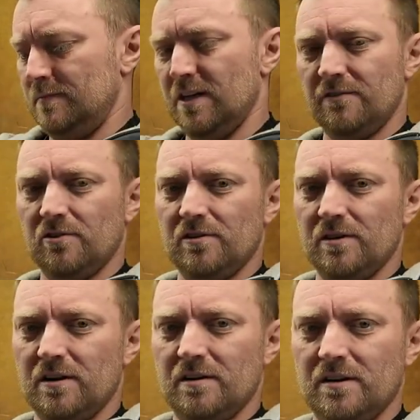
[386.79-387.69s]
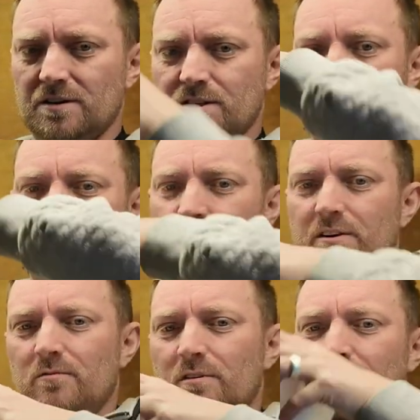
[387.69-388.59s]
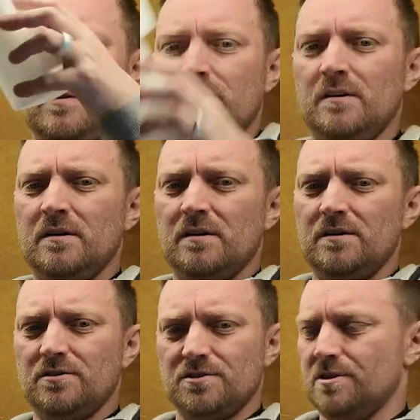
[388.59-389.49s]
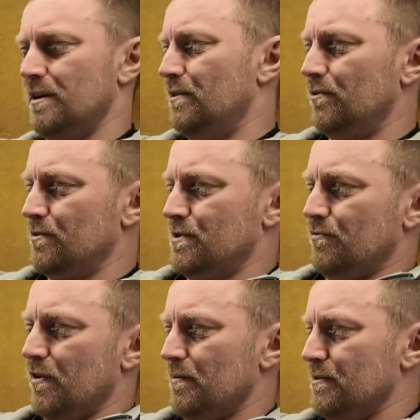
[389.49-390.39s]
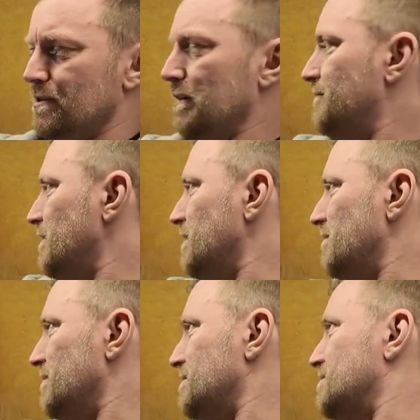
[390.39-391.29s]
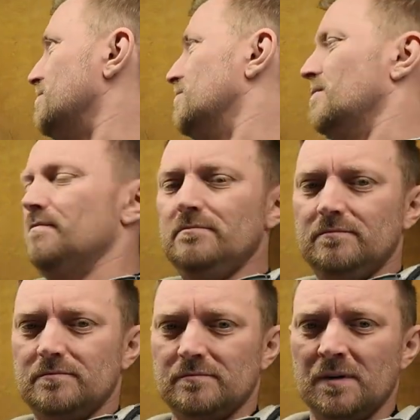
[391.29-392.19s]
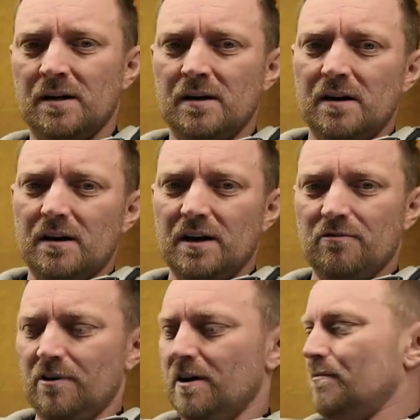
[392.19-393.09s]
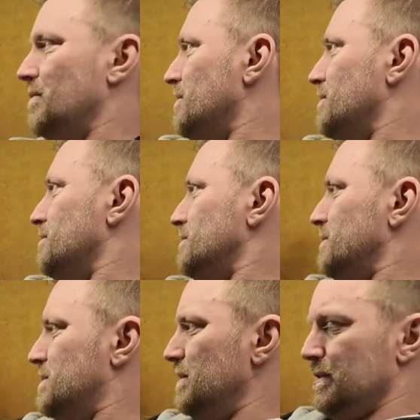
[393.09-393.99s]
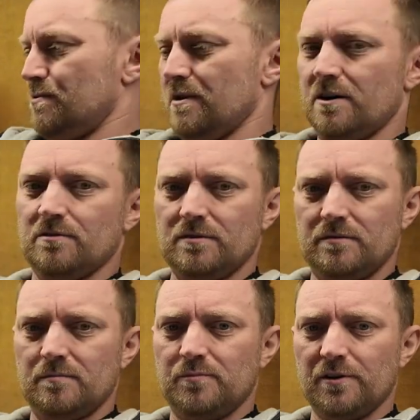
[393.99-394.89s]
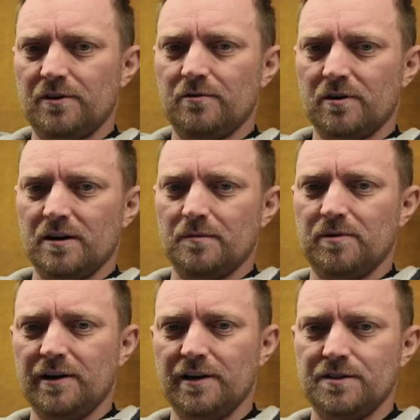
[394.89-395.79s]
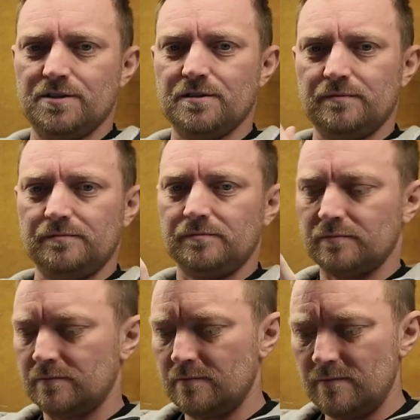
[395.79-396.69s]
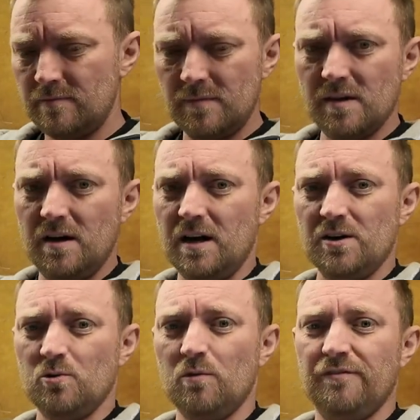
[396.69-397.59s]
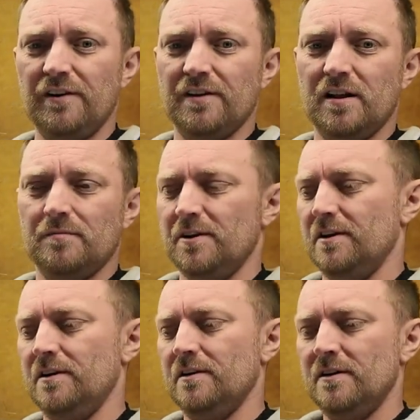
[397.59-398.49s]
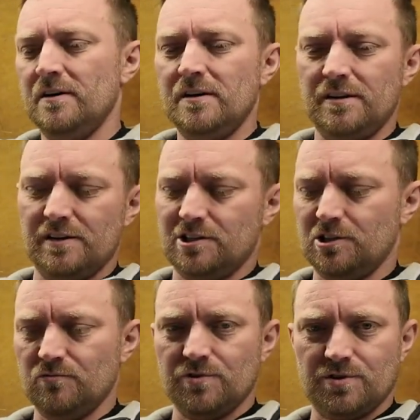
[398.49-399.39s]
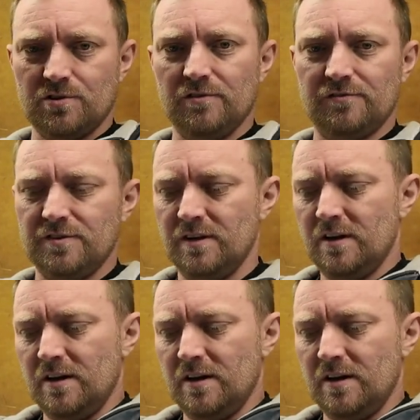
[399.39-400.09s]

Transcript: Yeah, I've got another, like I say, brand new one just here, all still wrapped in a cellophane and everything. So literally I'm going to take this one out, put the new one into place, and hopefully that'll be the issue resolved.